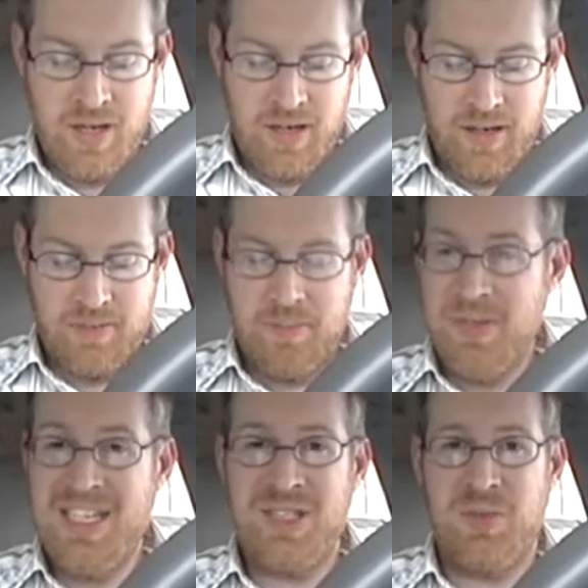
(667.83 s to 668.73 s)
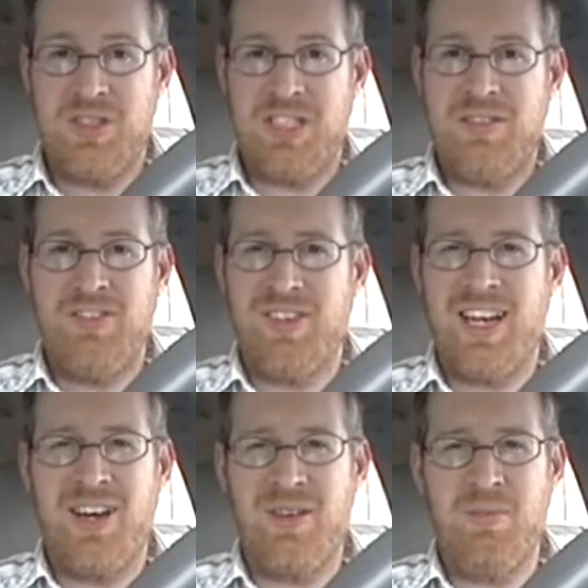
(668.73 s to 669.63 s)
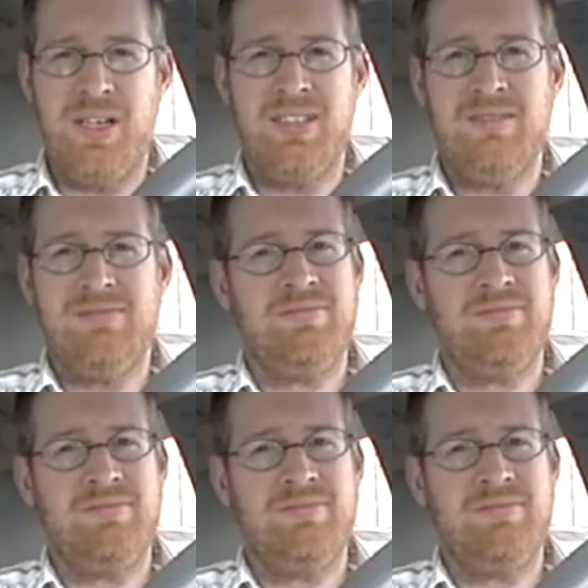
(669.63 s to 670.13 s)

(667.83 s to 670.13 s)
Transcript: Um, Beast would just have a very hairy butt.